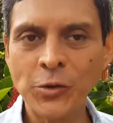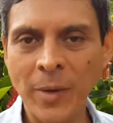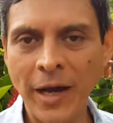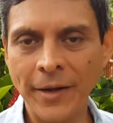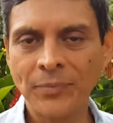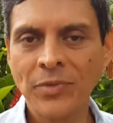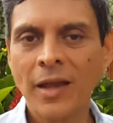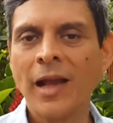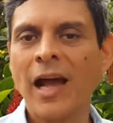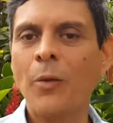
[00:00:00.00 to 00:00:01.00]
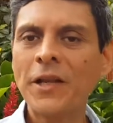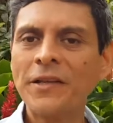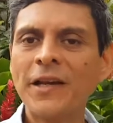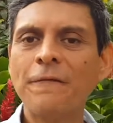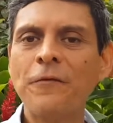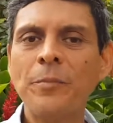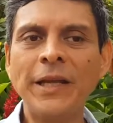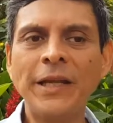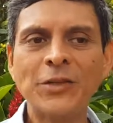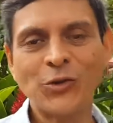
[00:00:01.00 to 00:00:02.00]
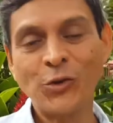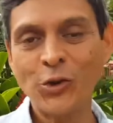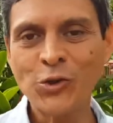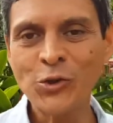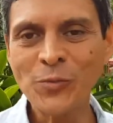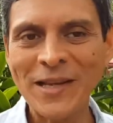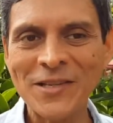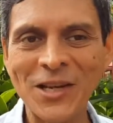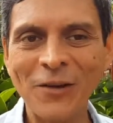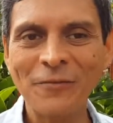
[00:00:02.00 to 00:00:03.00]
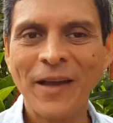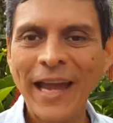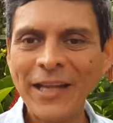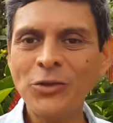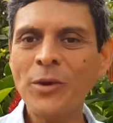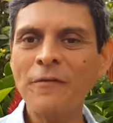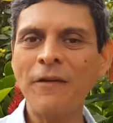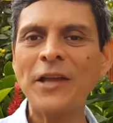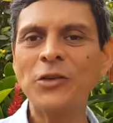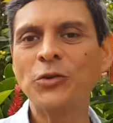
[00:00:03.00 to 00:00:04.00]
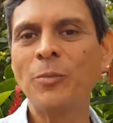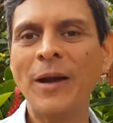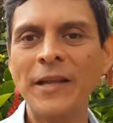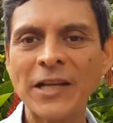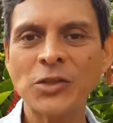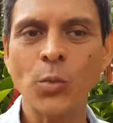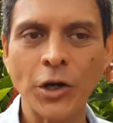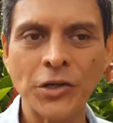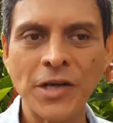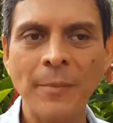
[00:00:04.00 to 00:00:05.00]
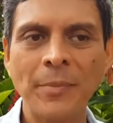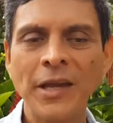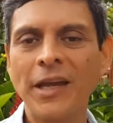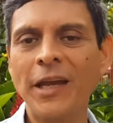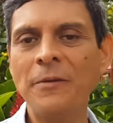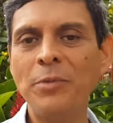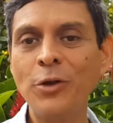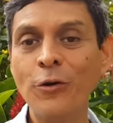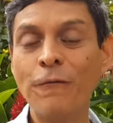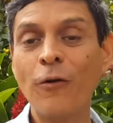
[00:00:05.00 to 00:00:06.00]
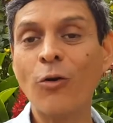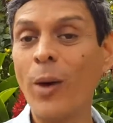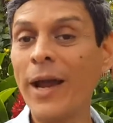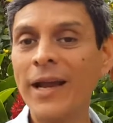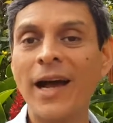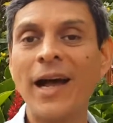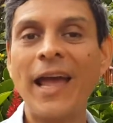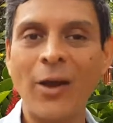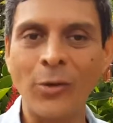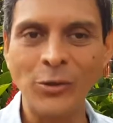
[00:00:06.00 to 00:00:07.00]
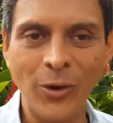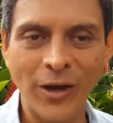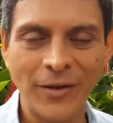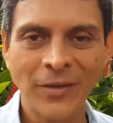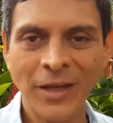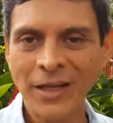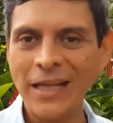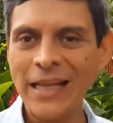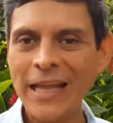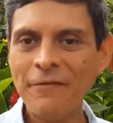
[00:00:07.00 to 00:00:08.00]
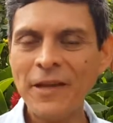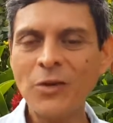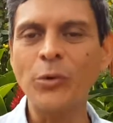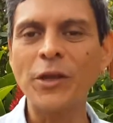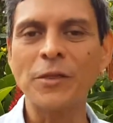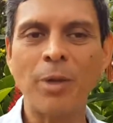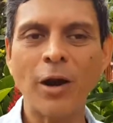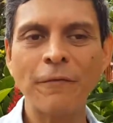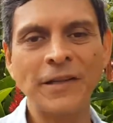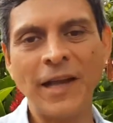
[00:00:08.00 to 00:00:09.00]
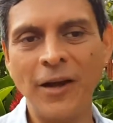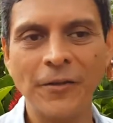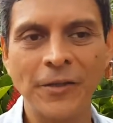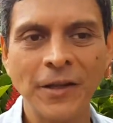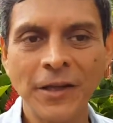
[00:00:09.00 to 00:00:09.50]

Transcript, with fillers: Guzman. I want to take a few minutes to introduce myself and to invite you to my next workshop in beautiful Cuenca, Ecuador, Living with Perfect Health.